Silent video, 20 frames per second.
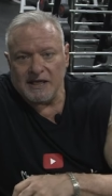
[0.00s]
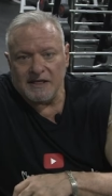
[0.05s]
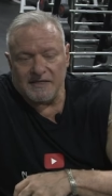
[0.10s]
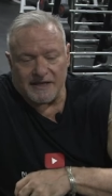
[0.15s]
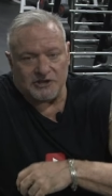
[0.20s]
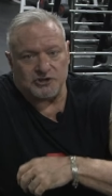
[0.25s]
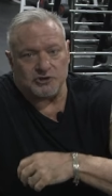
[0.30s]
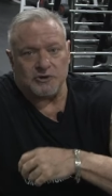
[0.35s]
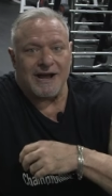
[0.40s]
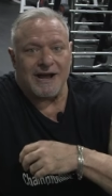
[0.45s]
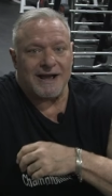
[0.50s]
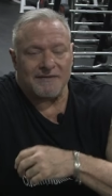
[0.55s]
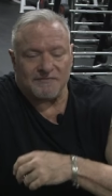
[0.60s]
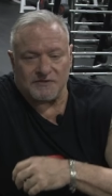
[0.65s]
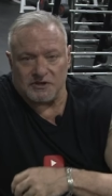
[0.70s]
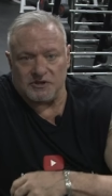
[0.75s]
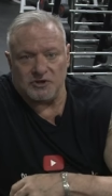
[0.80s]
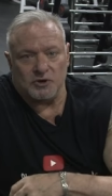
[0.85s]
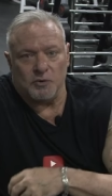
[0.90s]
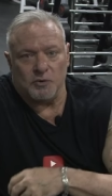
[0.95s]
that you have
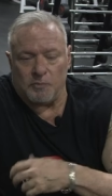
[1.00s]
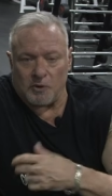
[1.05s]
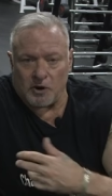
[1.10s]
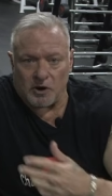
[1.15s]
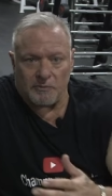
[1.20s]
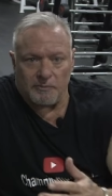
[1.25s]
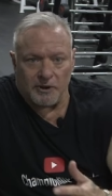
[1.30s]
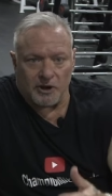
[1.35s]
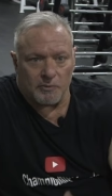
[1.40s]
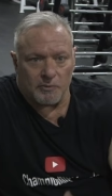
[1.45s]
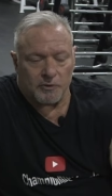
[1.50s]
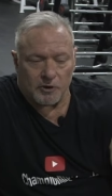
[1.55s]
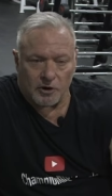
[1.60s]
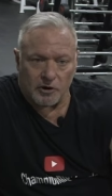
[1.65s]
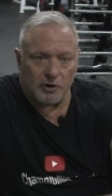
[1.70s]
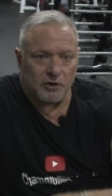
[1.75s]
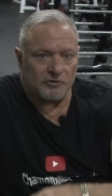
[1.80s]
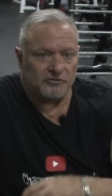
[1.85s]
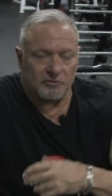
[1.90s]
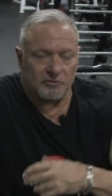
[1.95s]
to do barbell
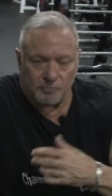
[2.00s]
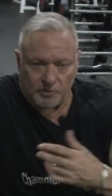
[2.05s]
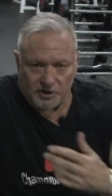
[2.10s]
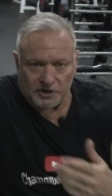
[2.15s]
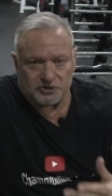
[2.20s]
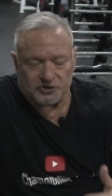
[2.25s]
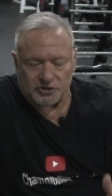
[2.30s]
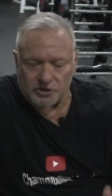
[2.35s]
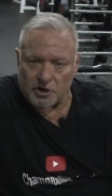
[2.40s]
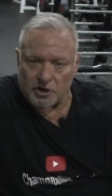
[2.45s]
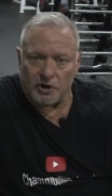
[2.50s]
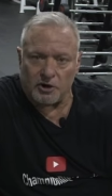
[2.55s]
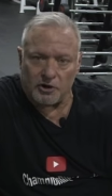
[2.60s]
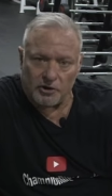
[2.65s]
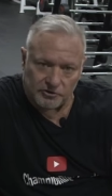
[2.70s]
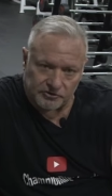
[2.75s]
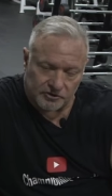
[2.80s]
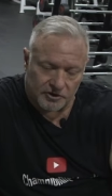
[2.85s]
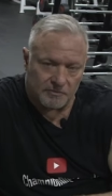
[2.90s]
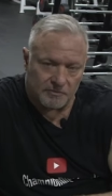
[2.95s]
curls and preacher
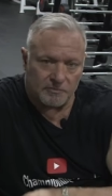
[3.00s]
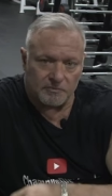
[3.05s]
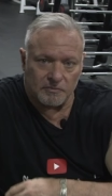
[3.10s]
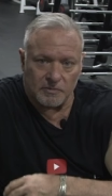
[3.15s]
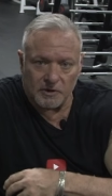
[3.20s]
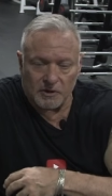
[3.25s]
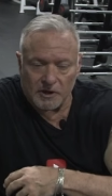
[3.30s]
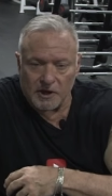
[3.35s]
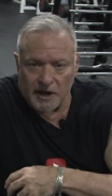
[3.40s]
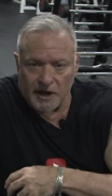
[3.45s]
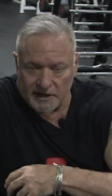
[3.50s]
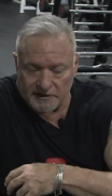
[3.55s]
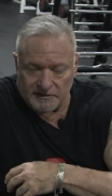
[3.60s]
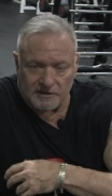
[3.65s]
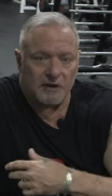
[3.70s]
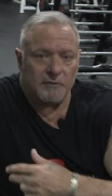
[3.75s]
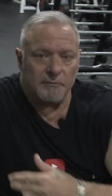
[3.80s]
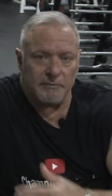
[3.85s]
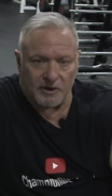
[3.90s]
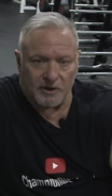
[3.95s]
curls and, and
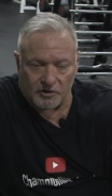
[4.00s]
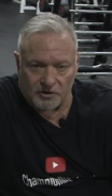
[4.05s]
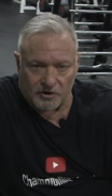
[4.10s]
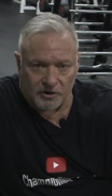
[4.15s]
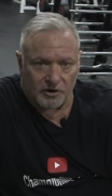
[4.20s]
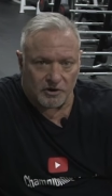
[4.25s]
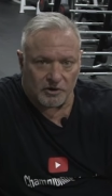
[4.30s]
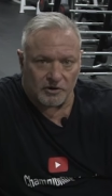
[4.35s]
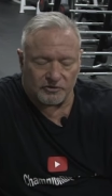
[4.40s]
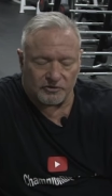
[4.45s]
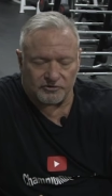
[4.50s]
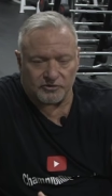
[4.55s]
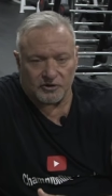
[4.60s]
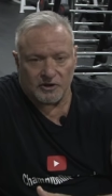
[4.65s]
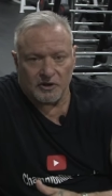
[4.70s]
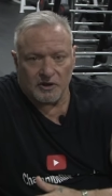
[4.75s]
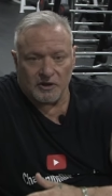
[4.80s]
dumbbell curls.